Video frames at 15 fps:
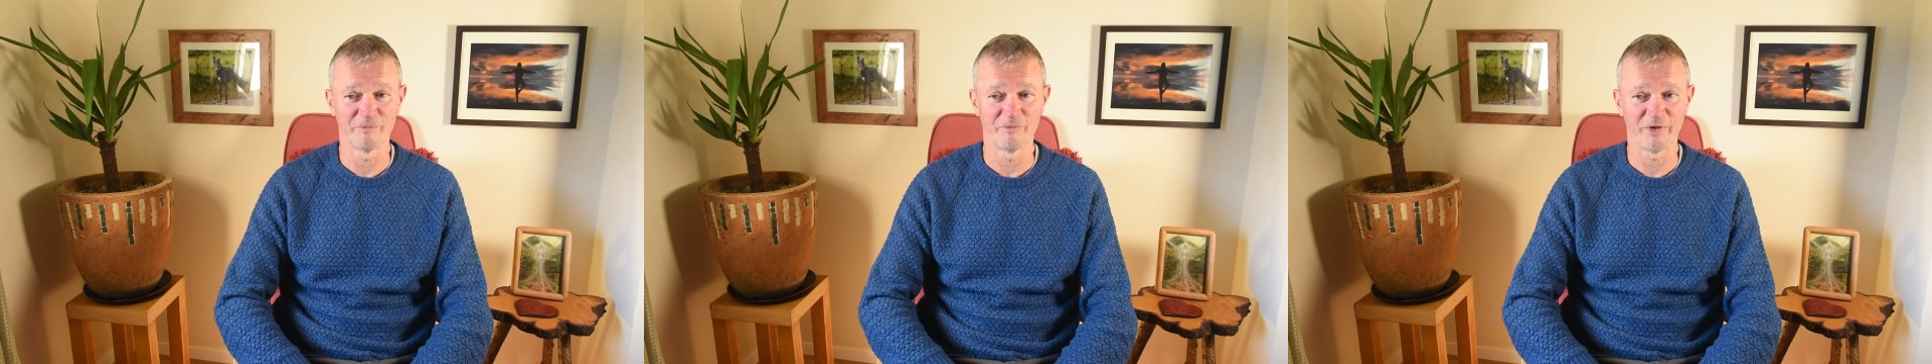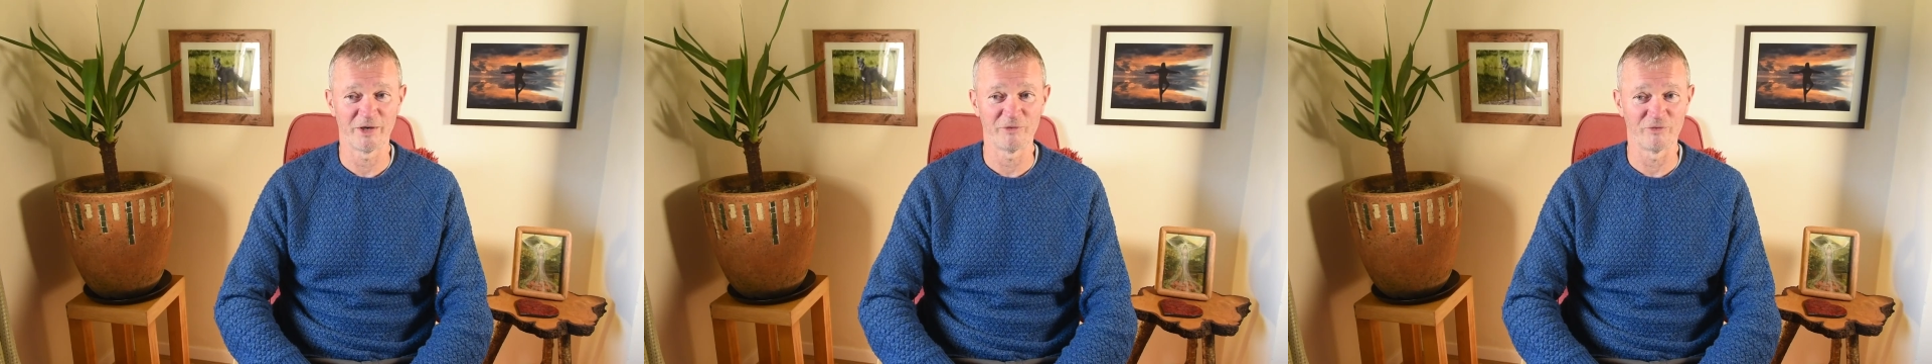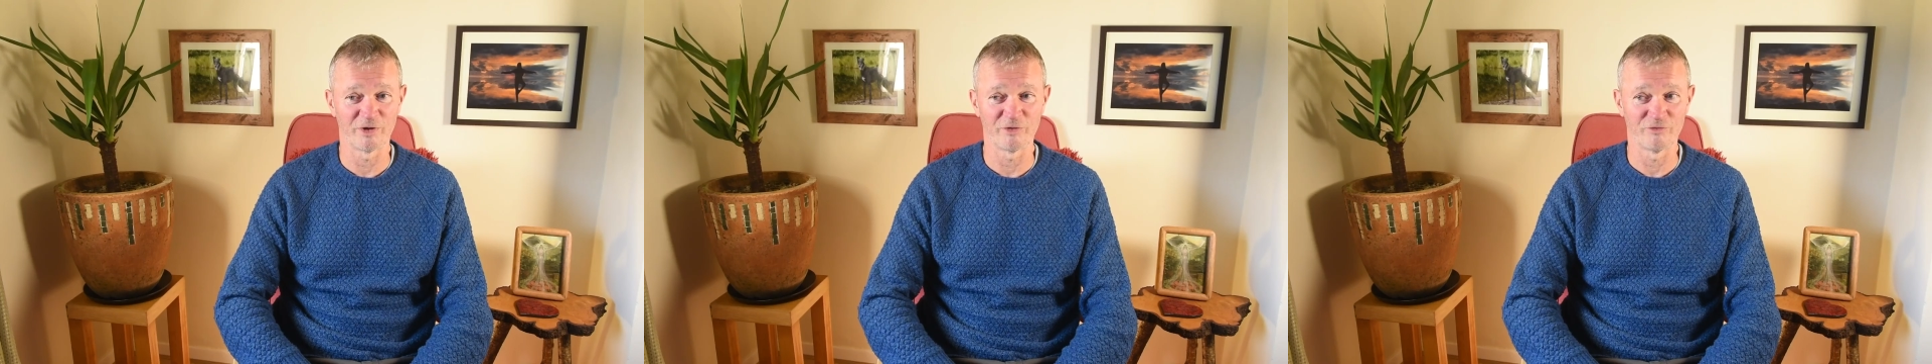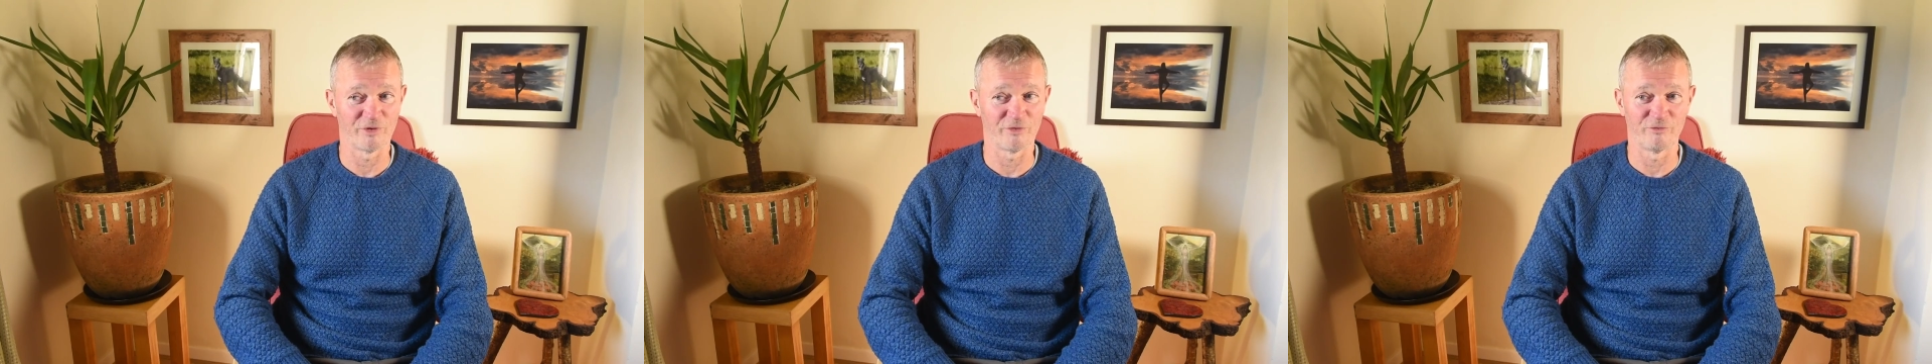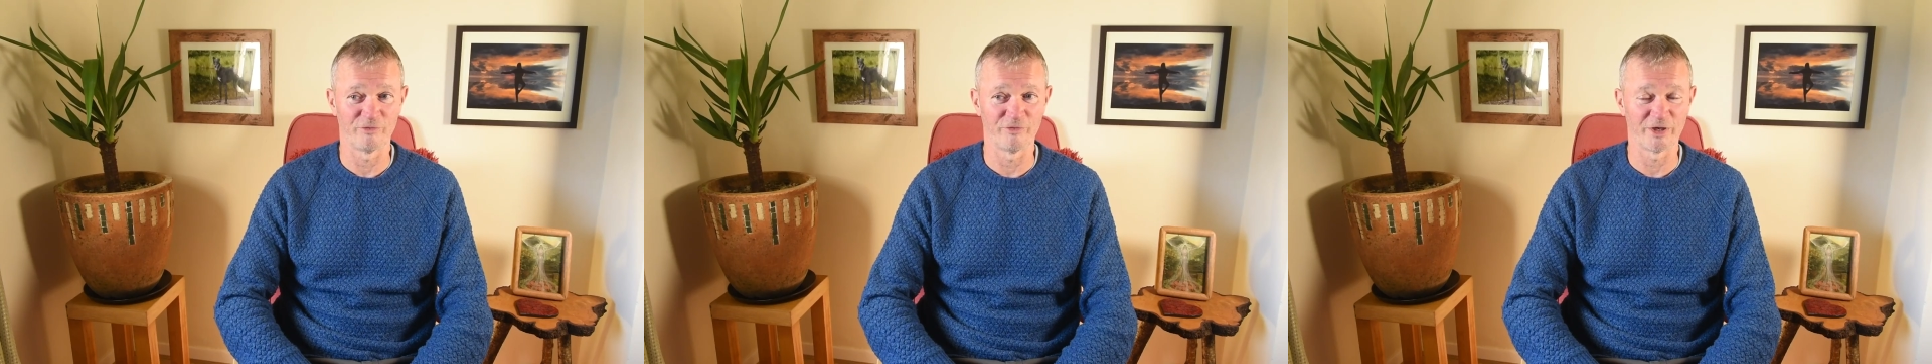even the
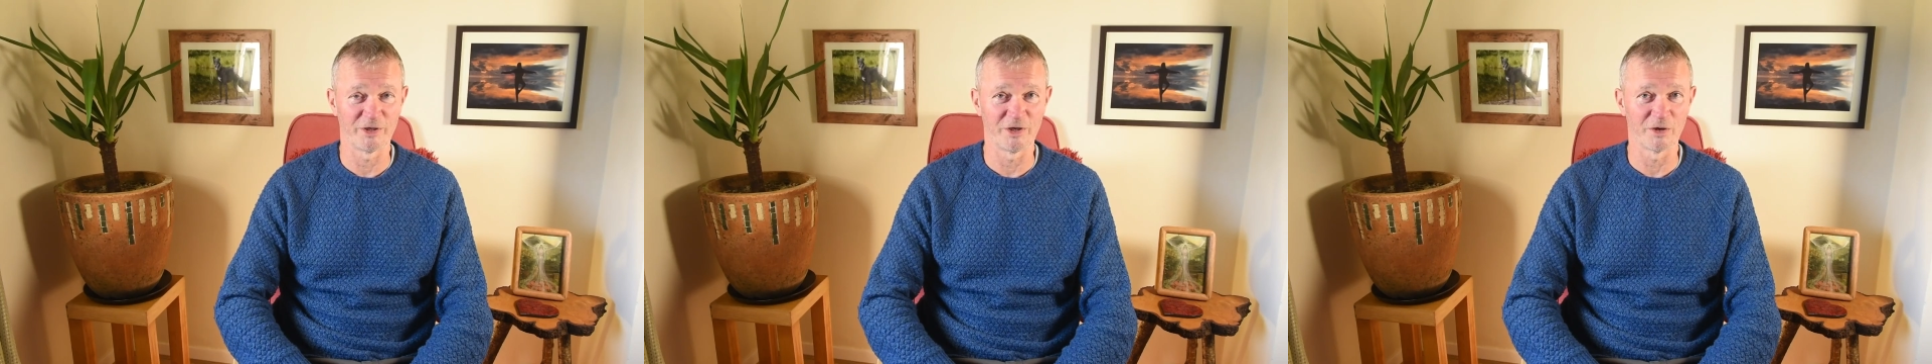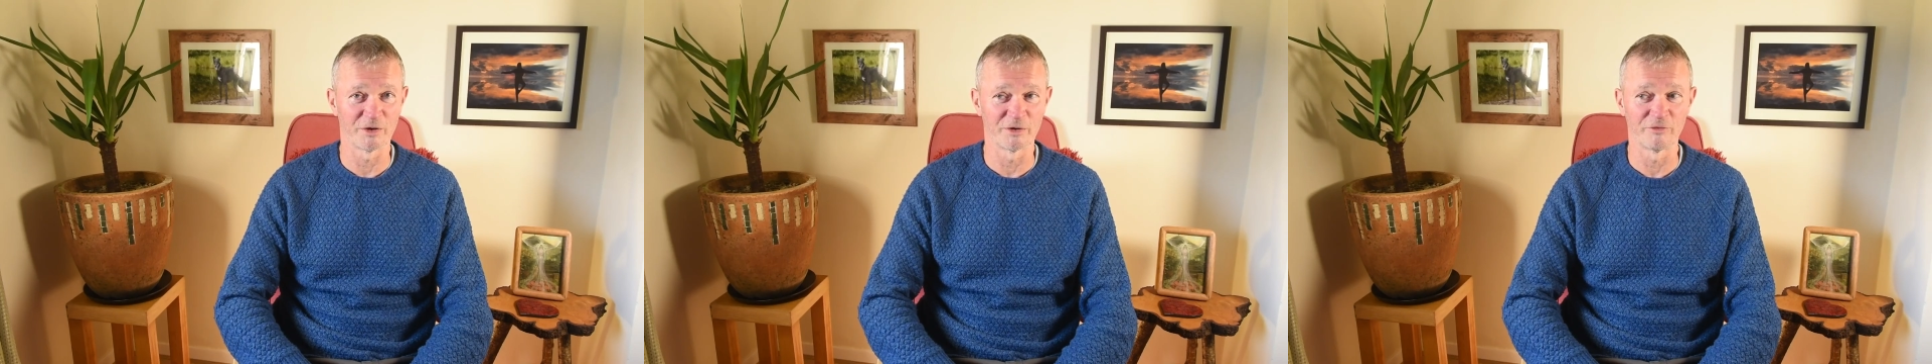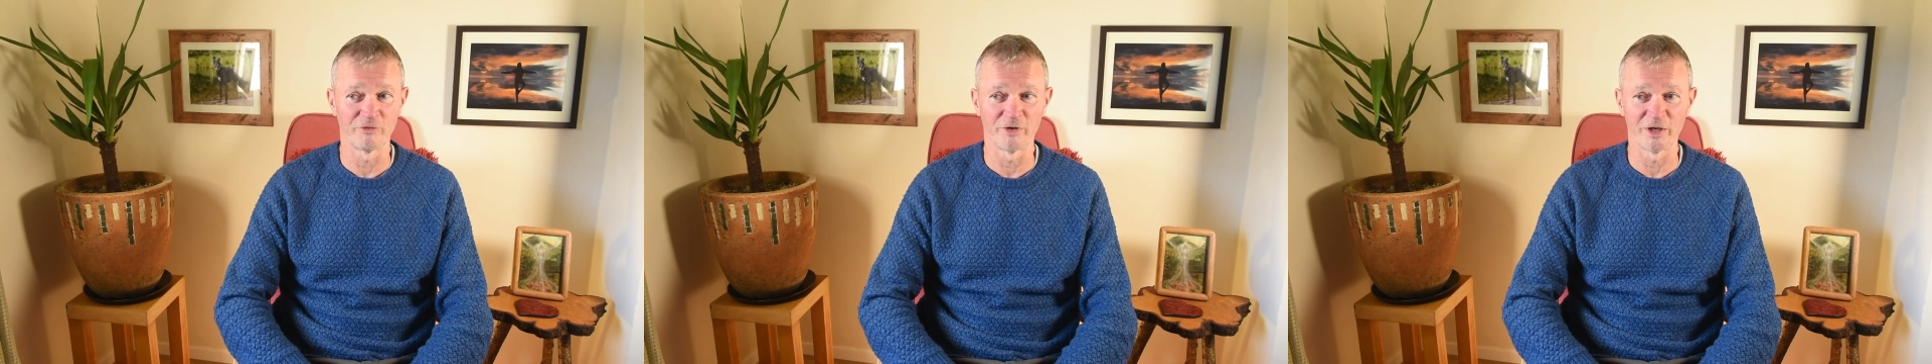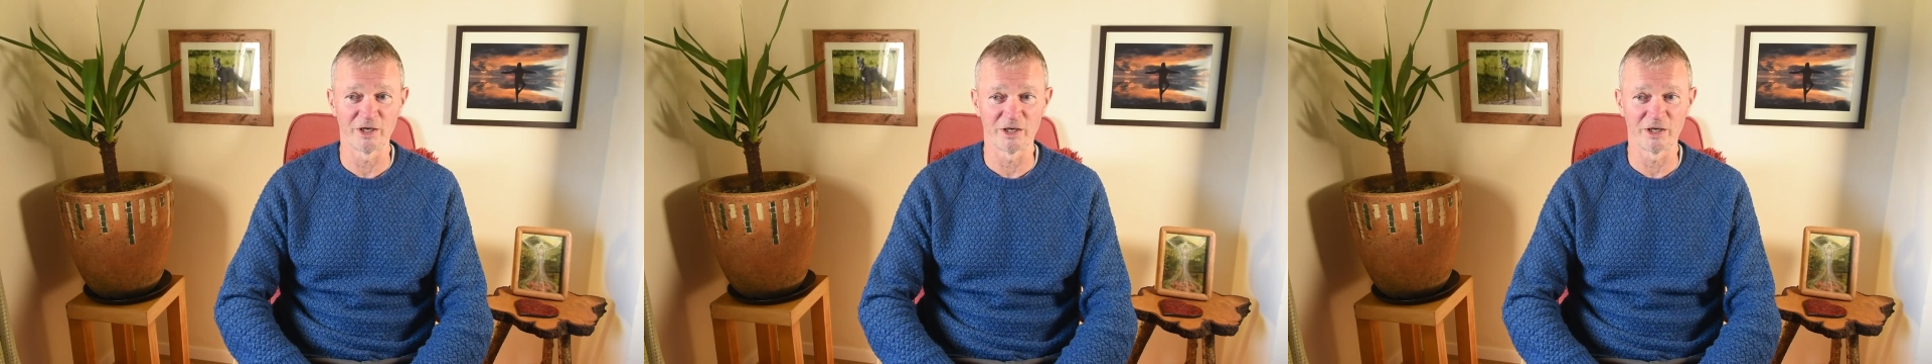videography,